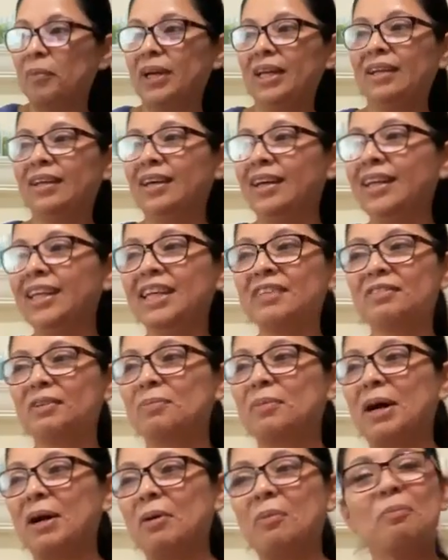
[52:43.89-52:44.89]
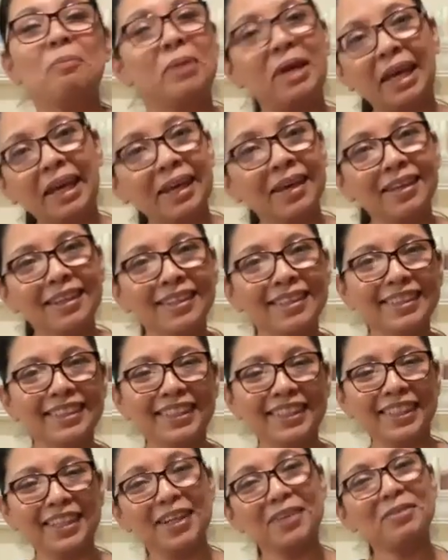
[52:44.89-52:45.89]
but enough about me.
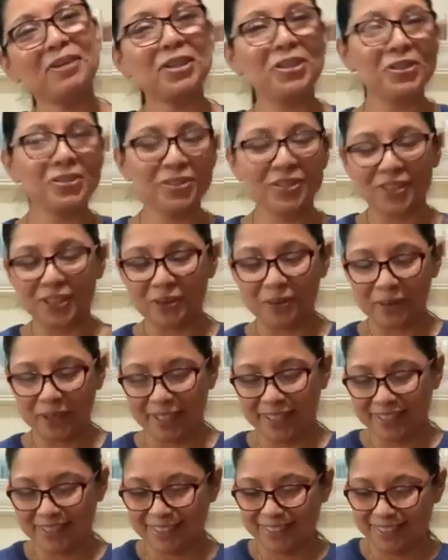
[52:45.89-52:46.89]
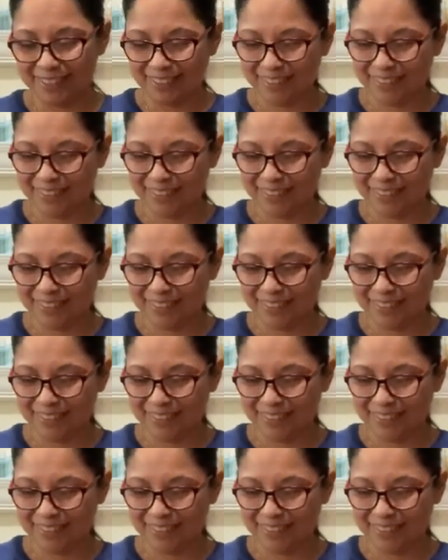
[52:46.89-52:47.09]
How are you doing?